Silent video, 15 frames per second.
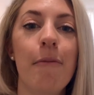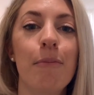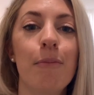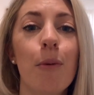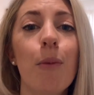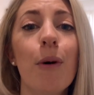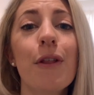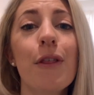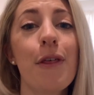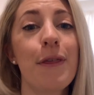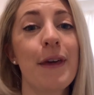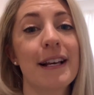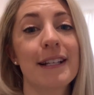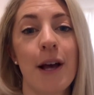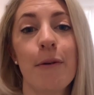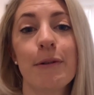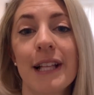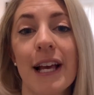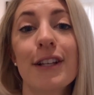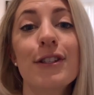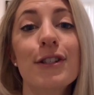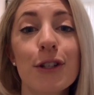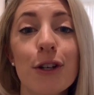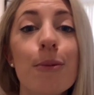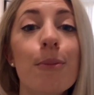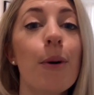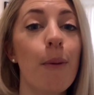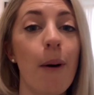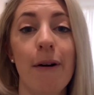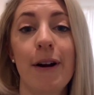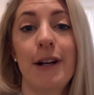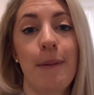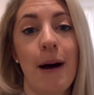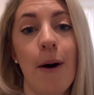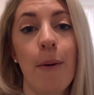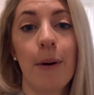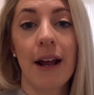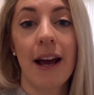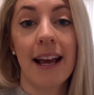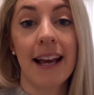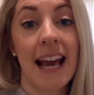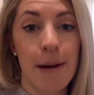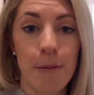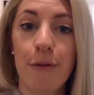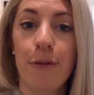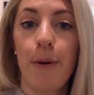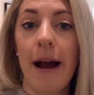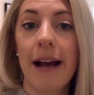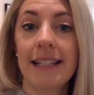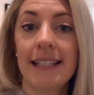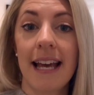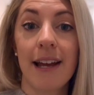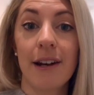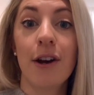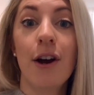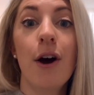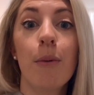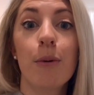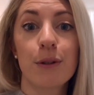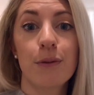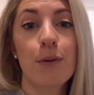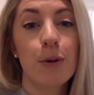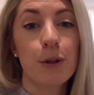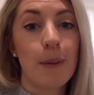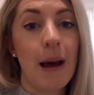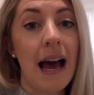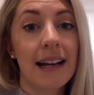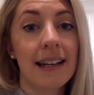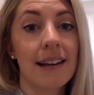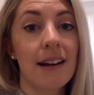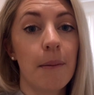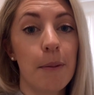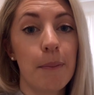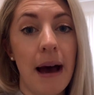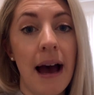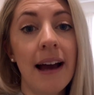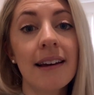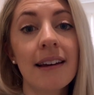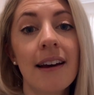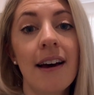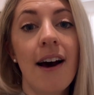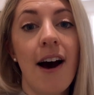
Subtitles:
But one of the things I was like super worried about when I came off Roaccutane was, of course, my acne coming back.